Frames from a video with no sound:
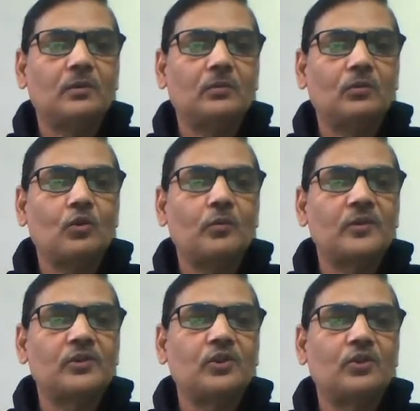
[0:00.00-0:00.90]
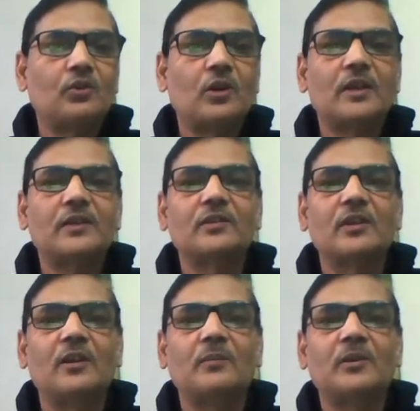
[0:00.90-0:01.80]
lowest, height,
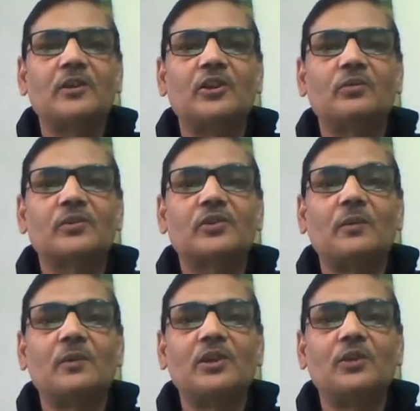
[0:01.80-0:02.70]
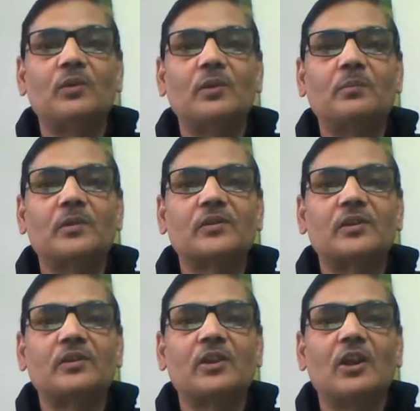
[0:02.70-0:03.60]
but it was 71%